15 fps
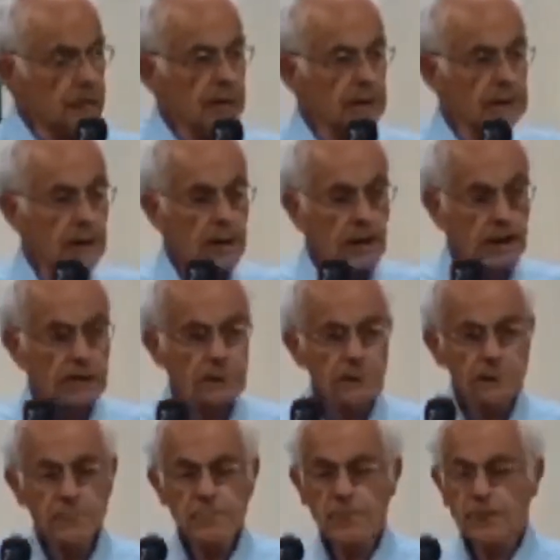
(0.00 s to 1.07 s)

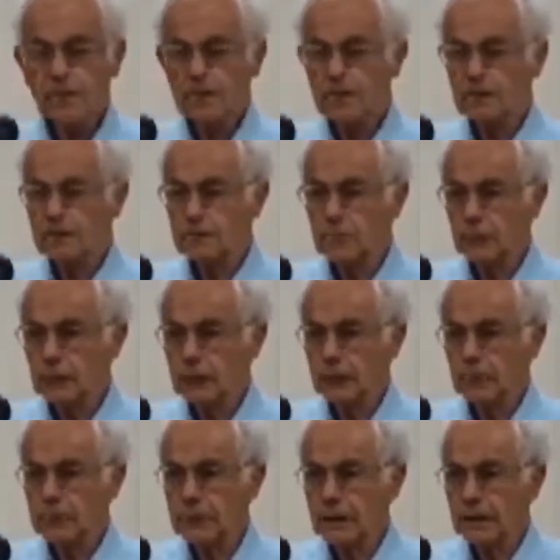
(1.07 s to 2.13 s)
regard the
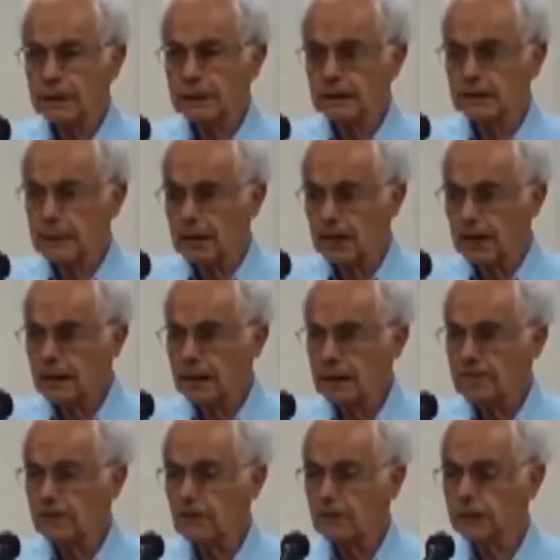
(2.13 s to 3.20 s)
story of the
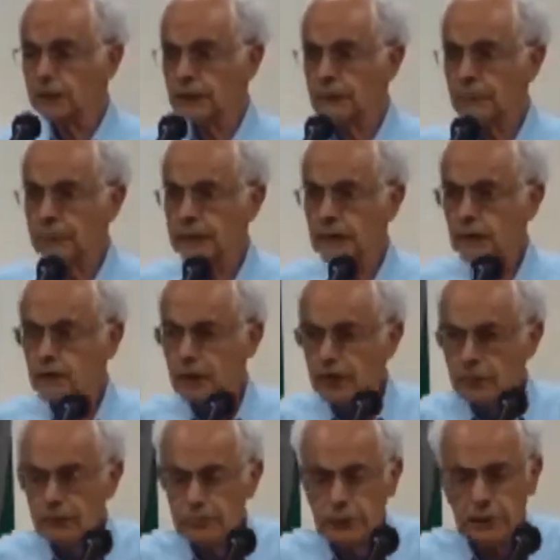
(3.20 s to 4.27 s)
Akedah as a
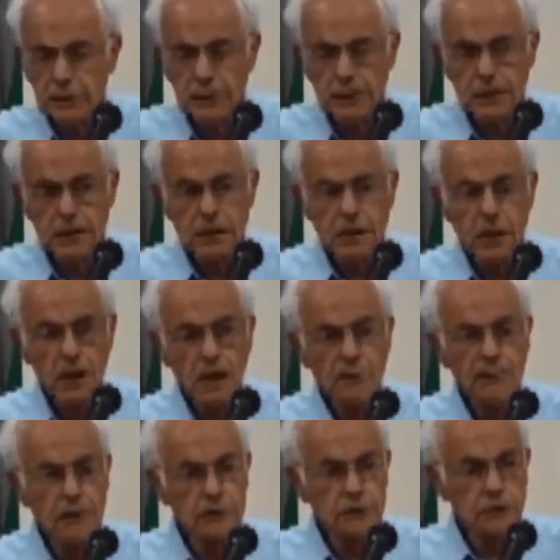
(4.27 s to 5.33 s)
prefiguration
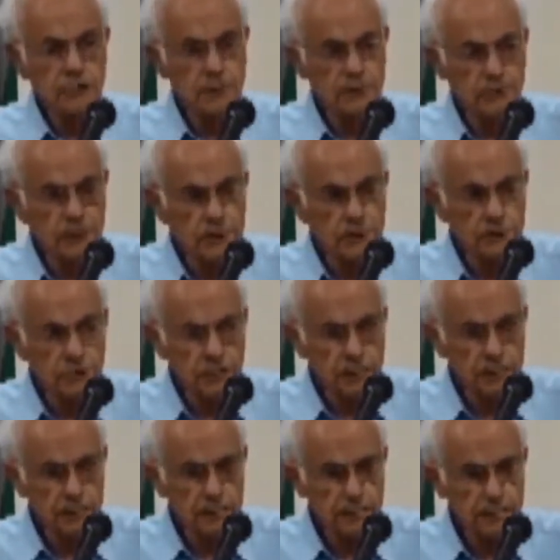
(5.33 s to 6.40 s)
of the crucifixion.